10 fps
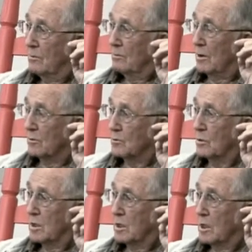about
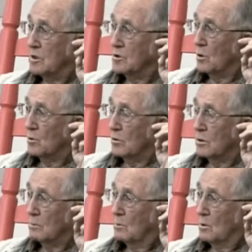20 days older
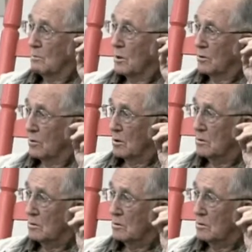than Monroe.